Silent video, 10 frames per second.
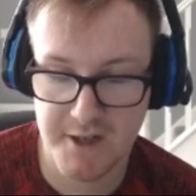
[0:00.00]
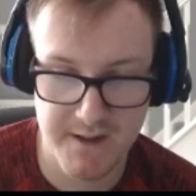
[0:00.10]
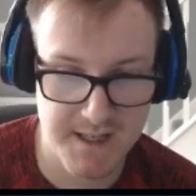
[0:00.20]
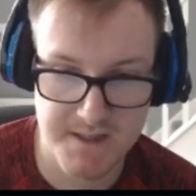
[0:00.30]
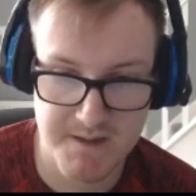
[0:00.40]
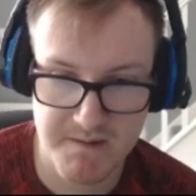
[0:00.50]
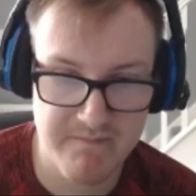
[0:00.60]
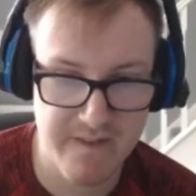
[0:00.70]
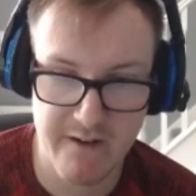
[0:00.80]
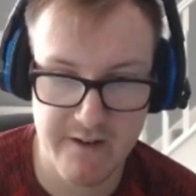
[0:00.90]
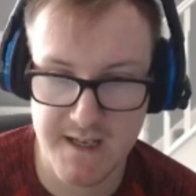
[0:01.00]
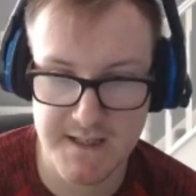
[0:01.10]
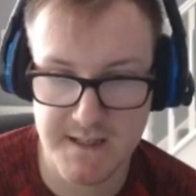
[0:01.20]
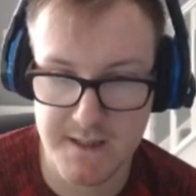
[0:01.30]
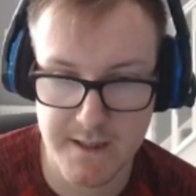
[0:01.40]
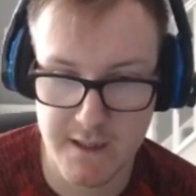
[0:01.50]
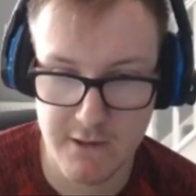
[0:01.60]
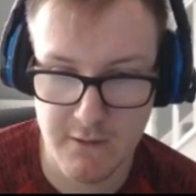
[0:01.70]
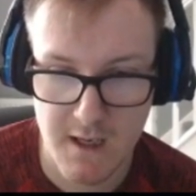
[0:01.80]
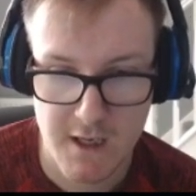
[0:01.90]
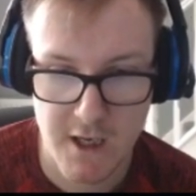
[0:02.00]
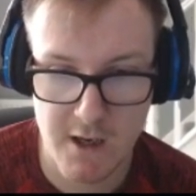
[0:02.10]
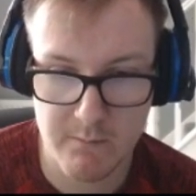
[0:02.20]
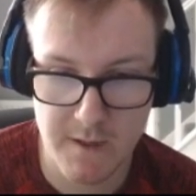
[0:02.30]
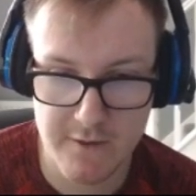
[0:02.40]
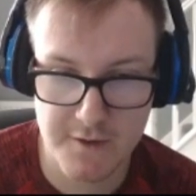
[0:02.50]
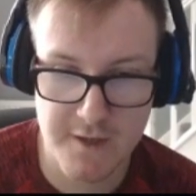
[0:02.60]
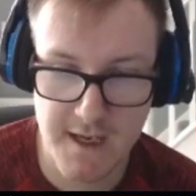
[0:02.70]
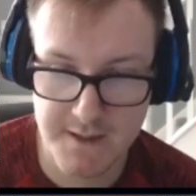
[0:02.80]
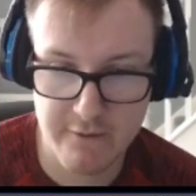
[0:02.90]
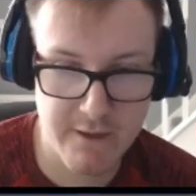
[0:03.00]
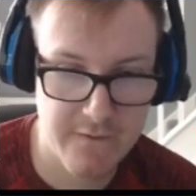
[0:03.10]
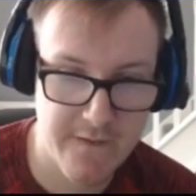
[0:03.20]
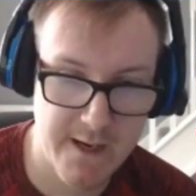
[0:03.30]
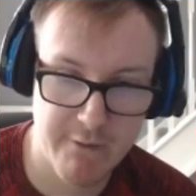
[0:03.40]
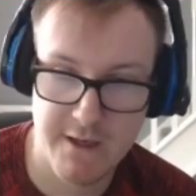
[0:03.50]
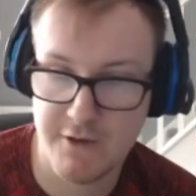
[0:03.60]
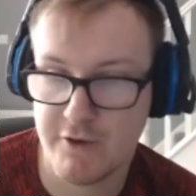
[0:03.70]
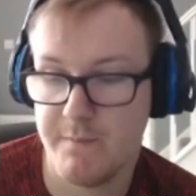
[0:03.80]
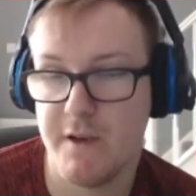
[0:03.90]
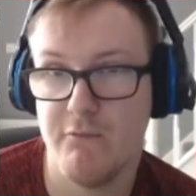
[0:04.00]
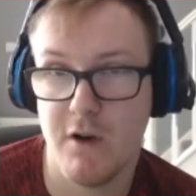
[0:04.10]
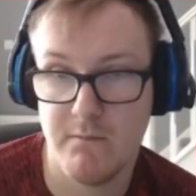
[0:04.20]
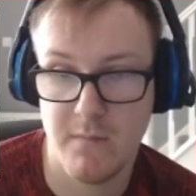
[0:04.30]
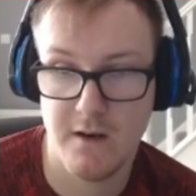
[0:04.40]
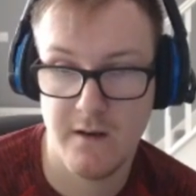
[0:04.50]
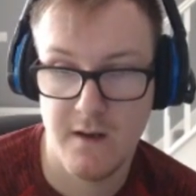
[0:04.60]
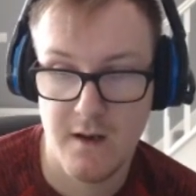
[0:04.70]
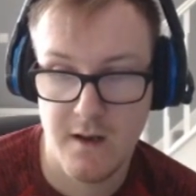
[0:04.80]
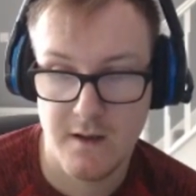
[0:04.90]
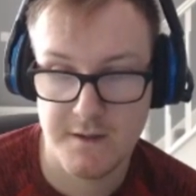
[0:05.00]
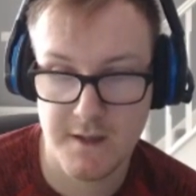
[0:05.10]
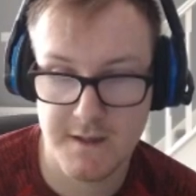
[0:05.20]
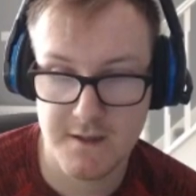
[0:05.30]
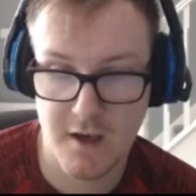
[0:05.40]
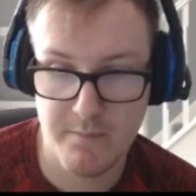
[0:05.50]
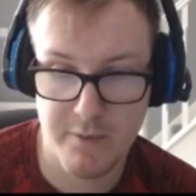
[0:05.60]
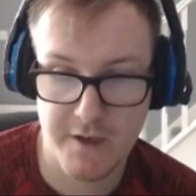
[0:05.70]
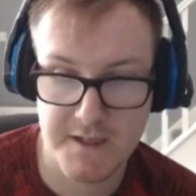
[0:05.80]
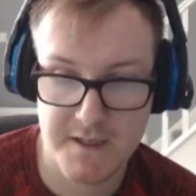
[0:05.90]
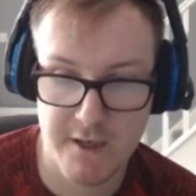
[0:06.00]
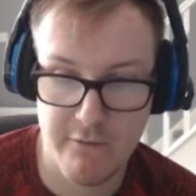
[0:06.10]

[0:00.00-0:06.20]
That's very easy to do. And also it has a quick effect where you contribute one monster this card points to.